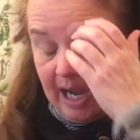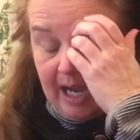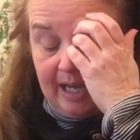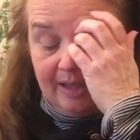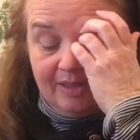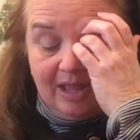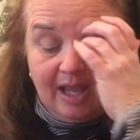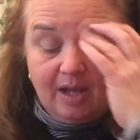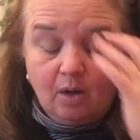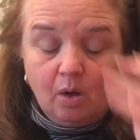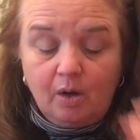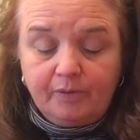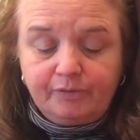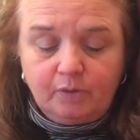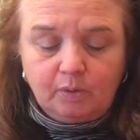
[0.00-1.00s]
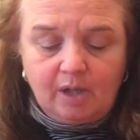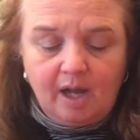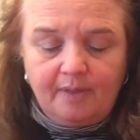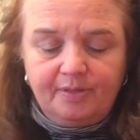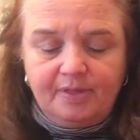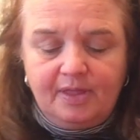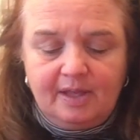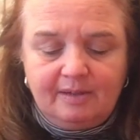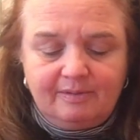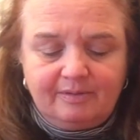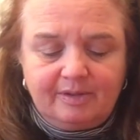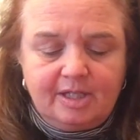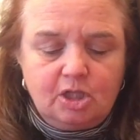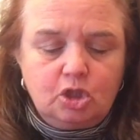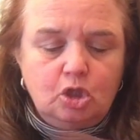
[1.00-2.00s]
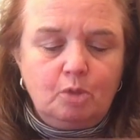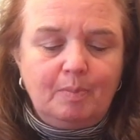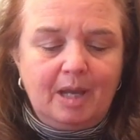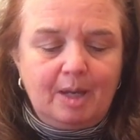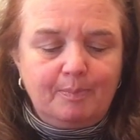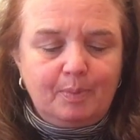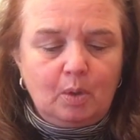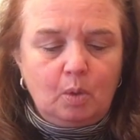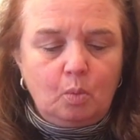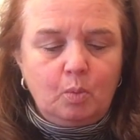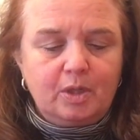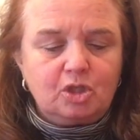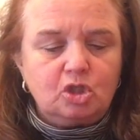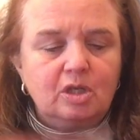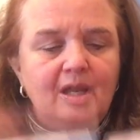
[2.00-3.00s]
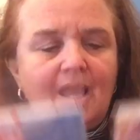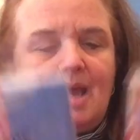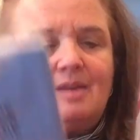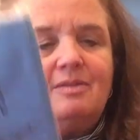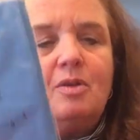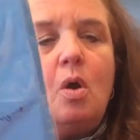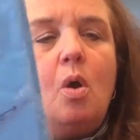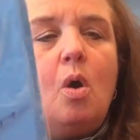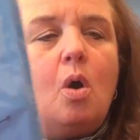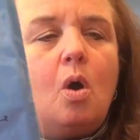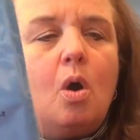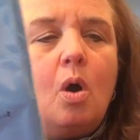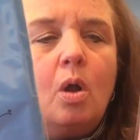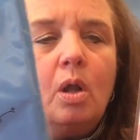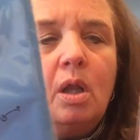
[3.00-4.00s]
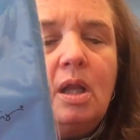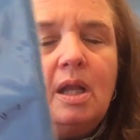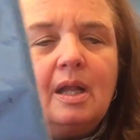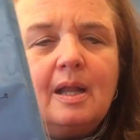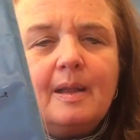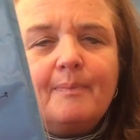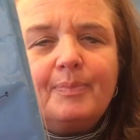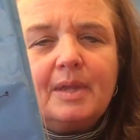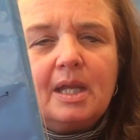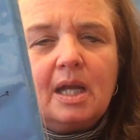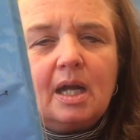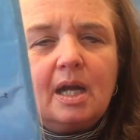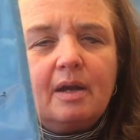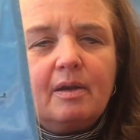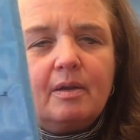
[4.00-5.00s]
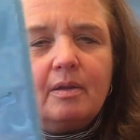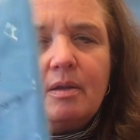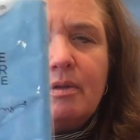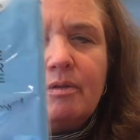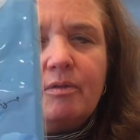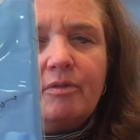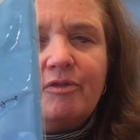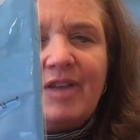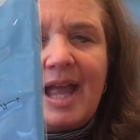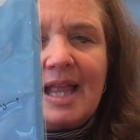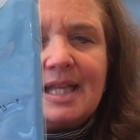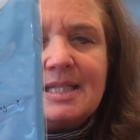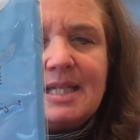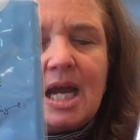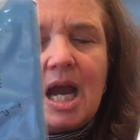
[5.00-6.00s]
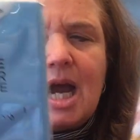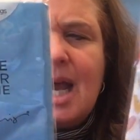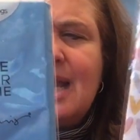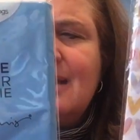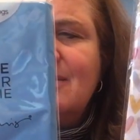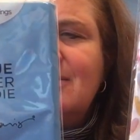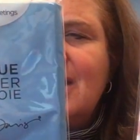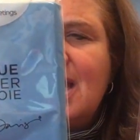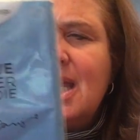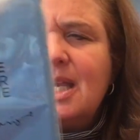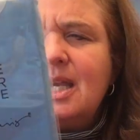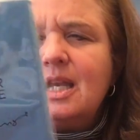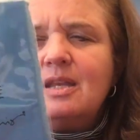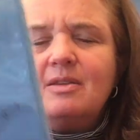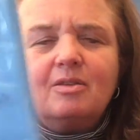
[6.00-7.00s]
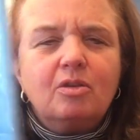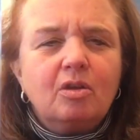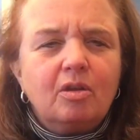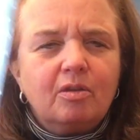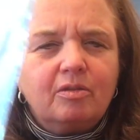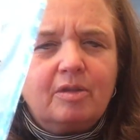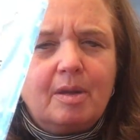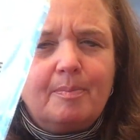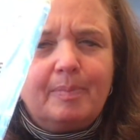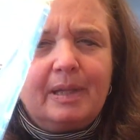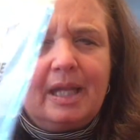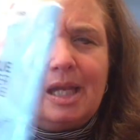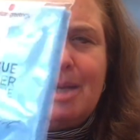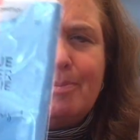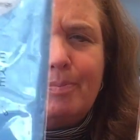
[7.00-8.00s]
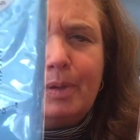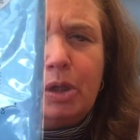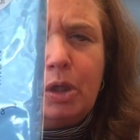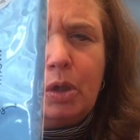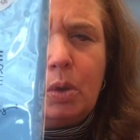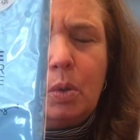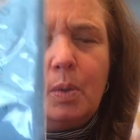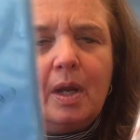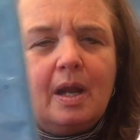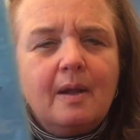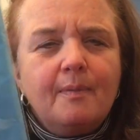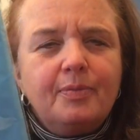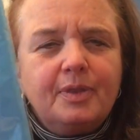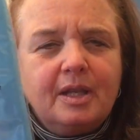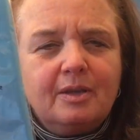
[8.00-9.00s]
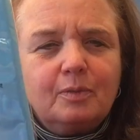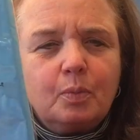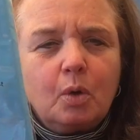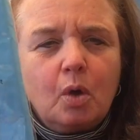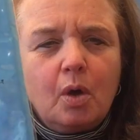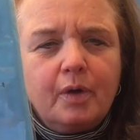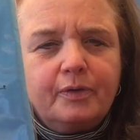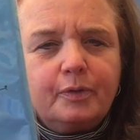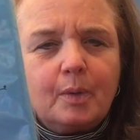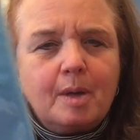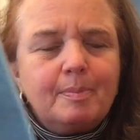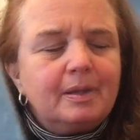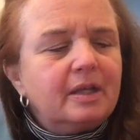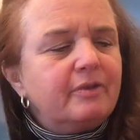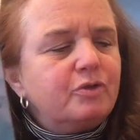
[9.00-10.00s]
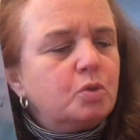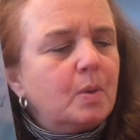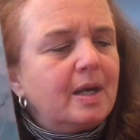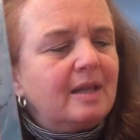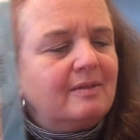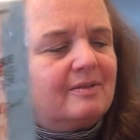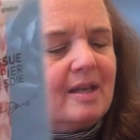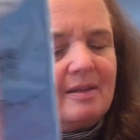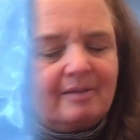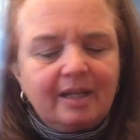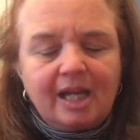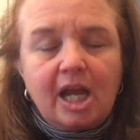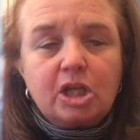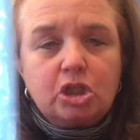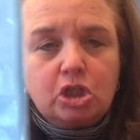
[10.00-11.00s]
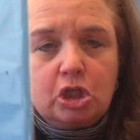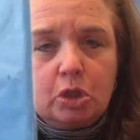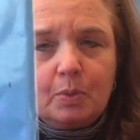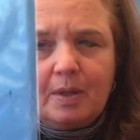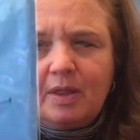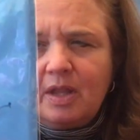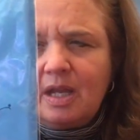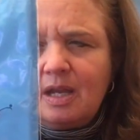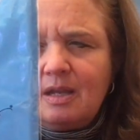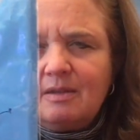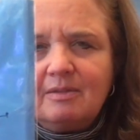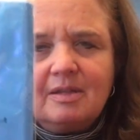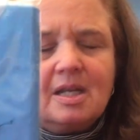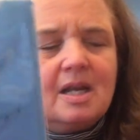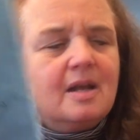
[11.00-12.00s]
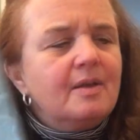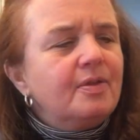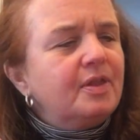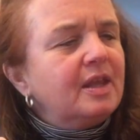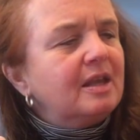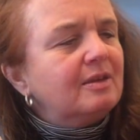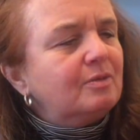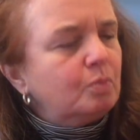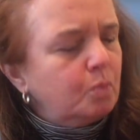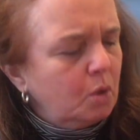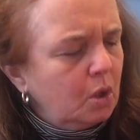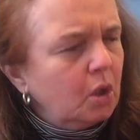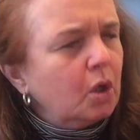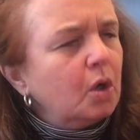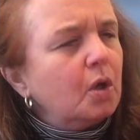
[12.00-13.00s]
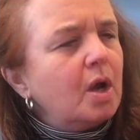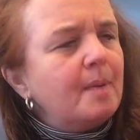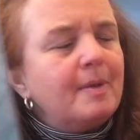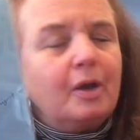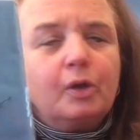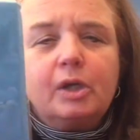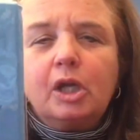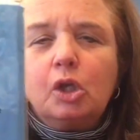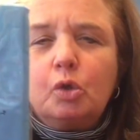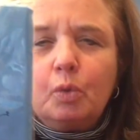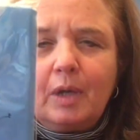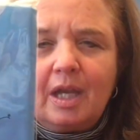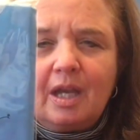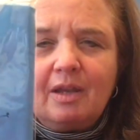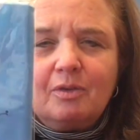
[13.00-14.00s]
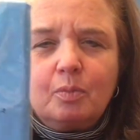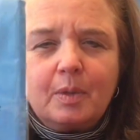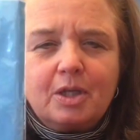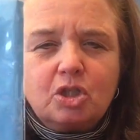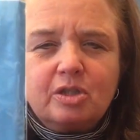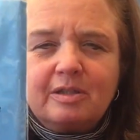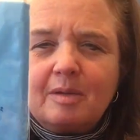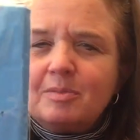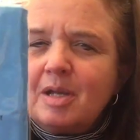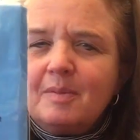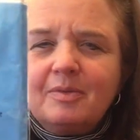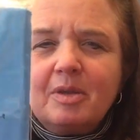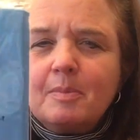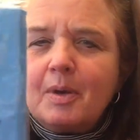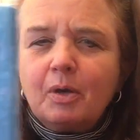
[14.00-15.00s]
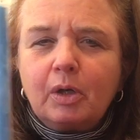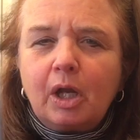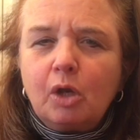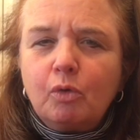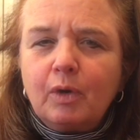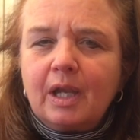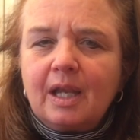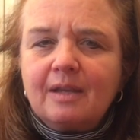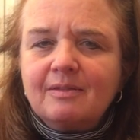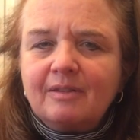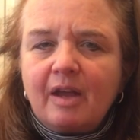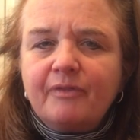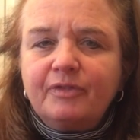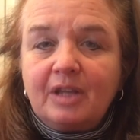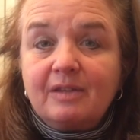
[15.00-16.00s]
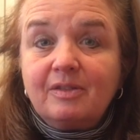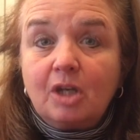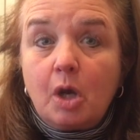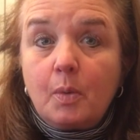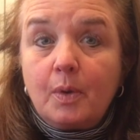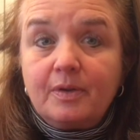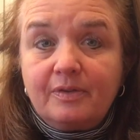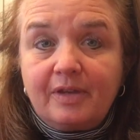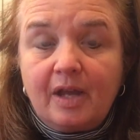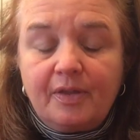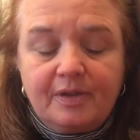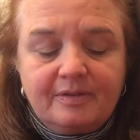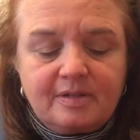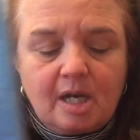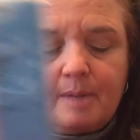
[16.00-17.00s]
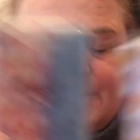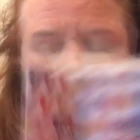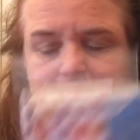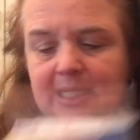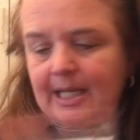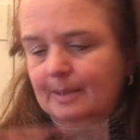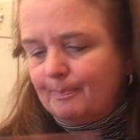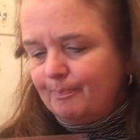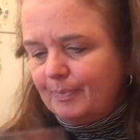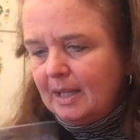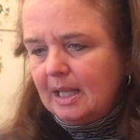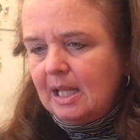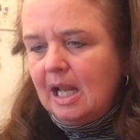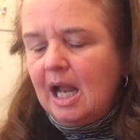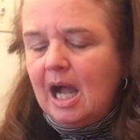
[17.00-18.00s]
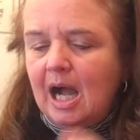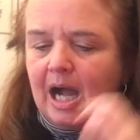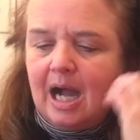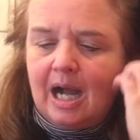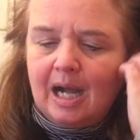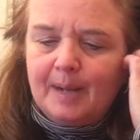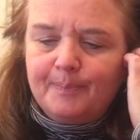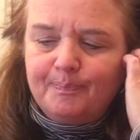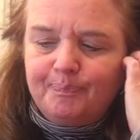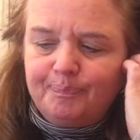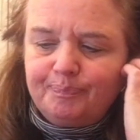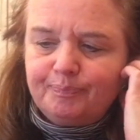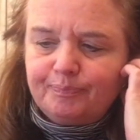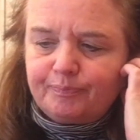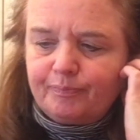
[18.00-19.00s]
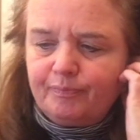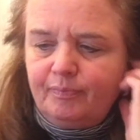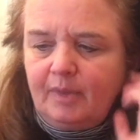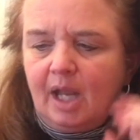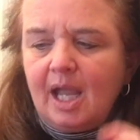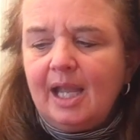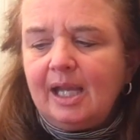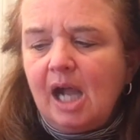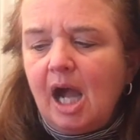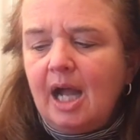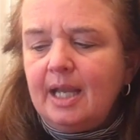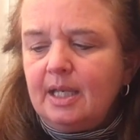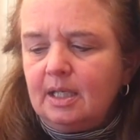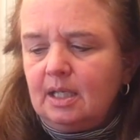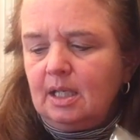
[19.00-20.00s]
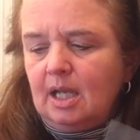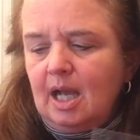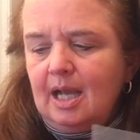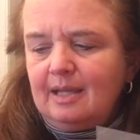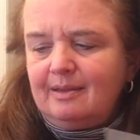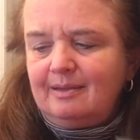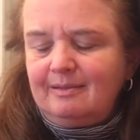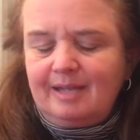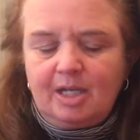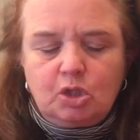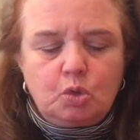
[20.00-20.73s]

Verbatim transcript: I then also got this tissue paper, which has all Valentine's and some plain blue. These were also, I believe, 20 cents. I got two of these. These were American Greetings, which sometimes the American Greeting stuff doesn't go on sale. This time it did. Um, I got, I'd say